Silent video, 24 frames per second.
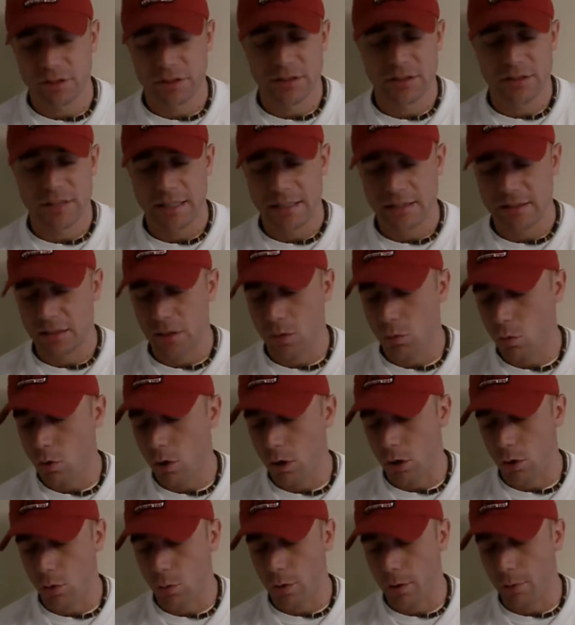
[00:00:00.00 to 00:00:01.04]
State's gonna
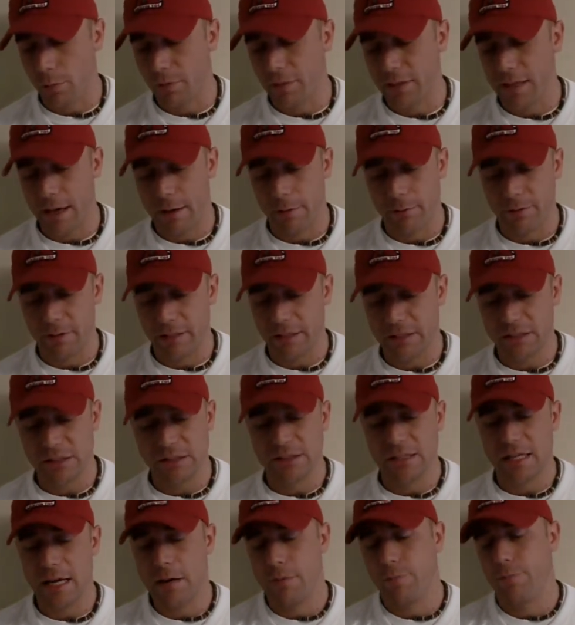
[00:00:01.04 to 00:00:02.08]
walk away with that one. They
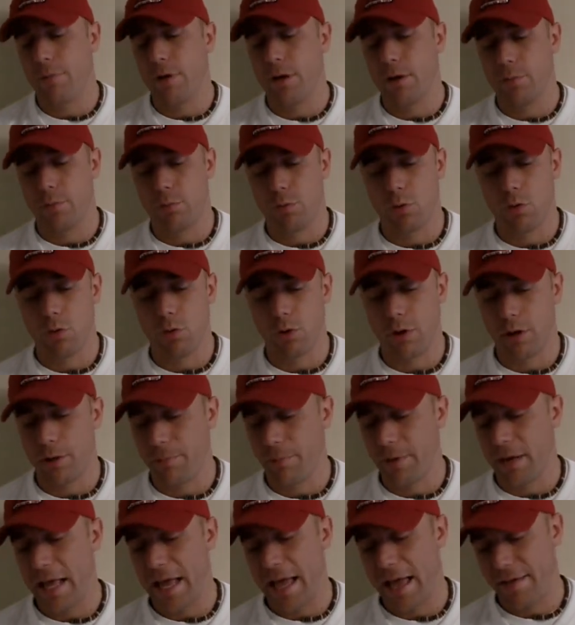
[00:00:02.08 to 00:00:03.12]
just got a better program
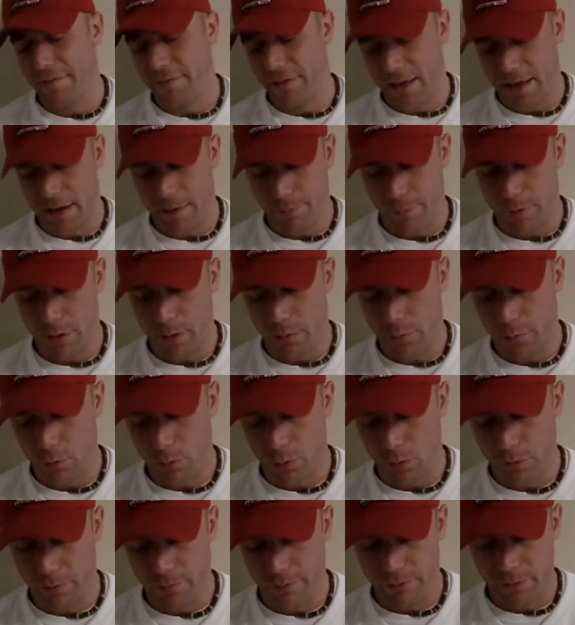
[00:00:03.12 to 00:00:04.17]
and have had a better
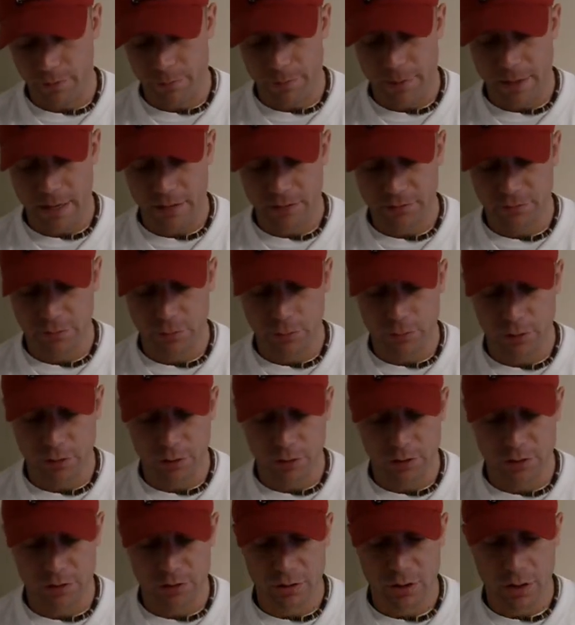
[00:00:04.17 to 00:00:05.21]
program for the past few
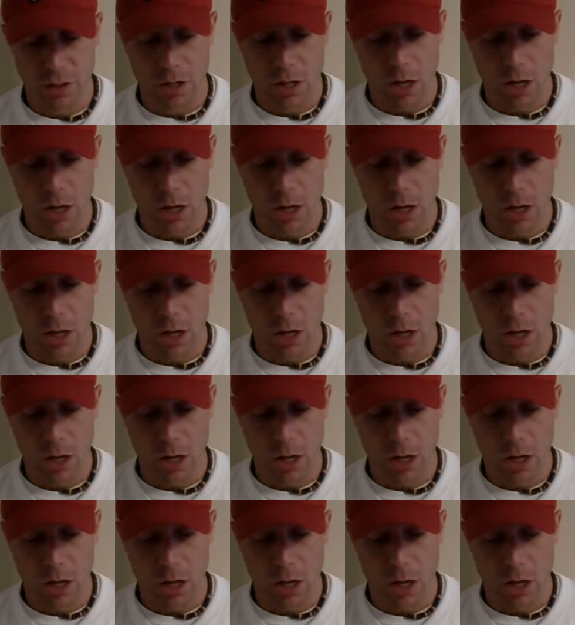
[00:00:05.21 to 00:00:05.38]
years.